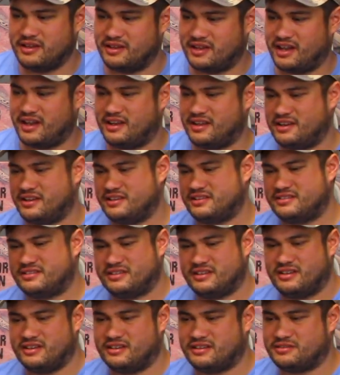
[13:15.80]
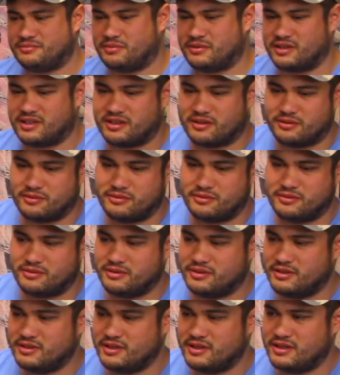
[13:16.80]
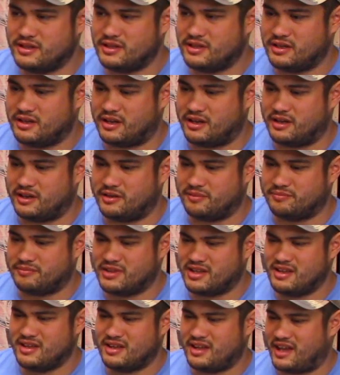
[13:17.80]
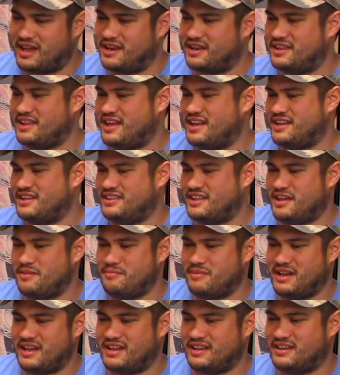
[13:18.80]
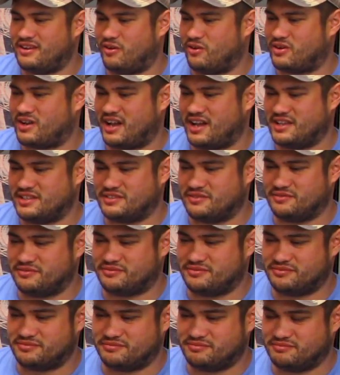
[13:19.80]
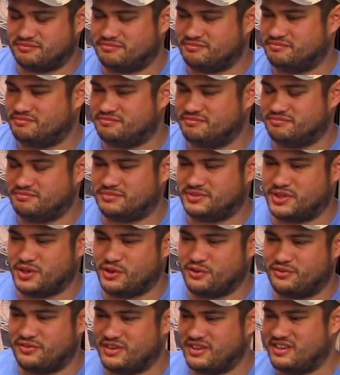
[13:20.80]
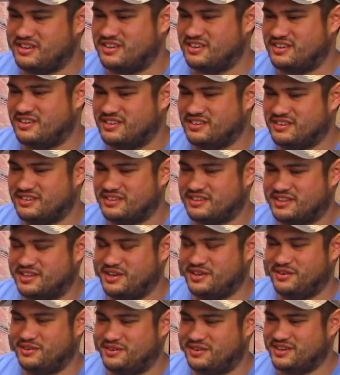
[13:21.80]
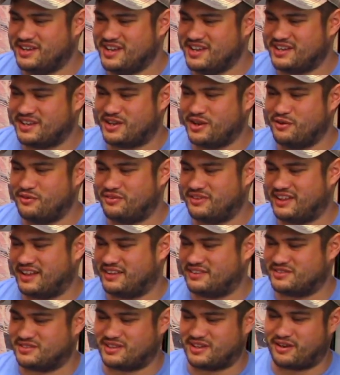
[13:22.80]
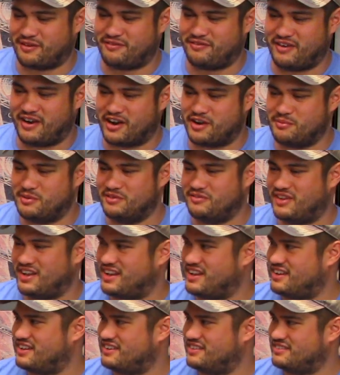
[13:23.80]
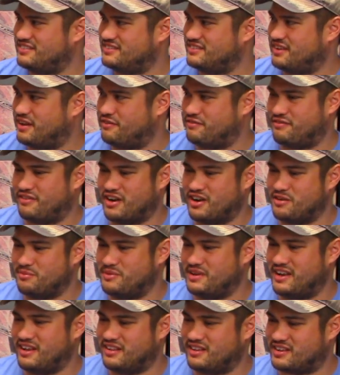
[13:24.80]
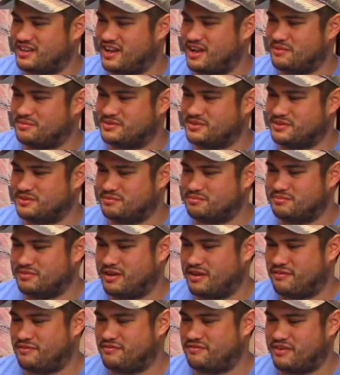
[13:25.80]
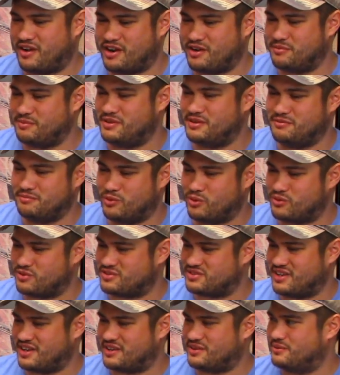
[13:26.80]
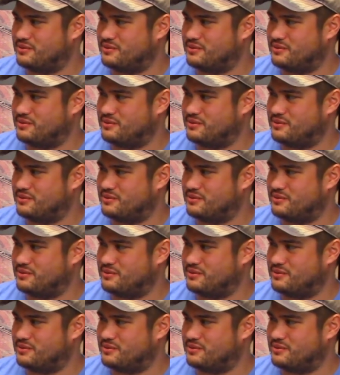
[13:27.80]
Yeah, it is pretty cool. And they made all kinds of goofy like there's like a fireman van, a fireman helicopter, a fireman motorcycle.